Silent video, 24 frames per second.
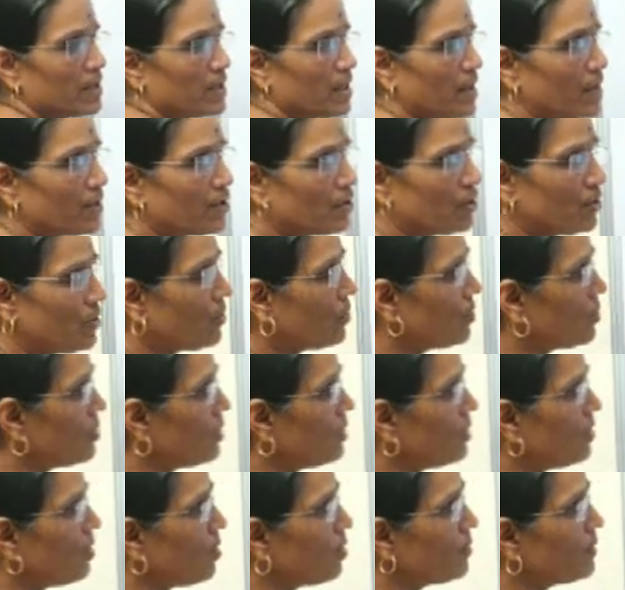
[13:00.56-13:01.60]
are
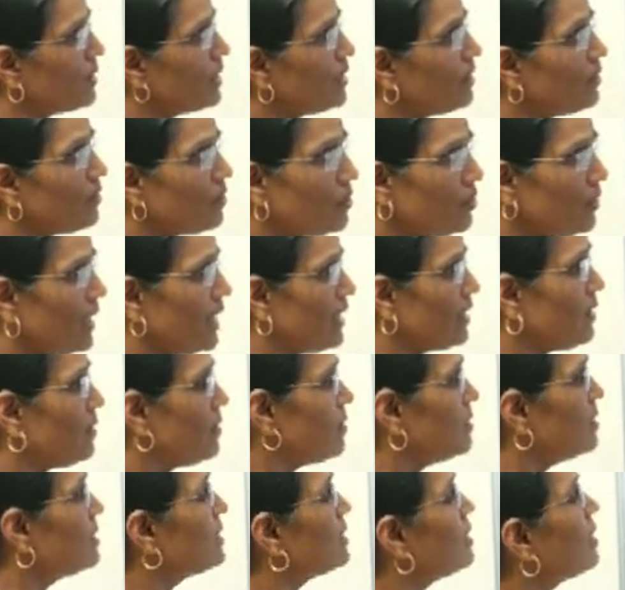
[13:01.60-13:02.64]
shown of the two
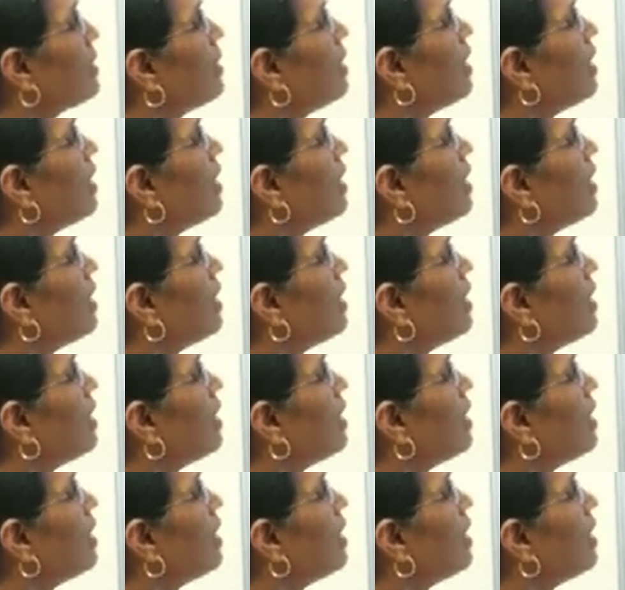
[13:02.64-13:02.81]
electrons,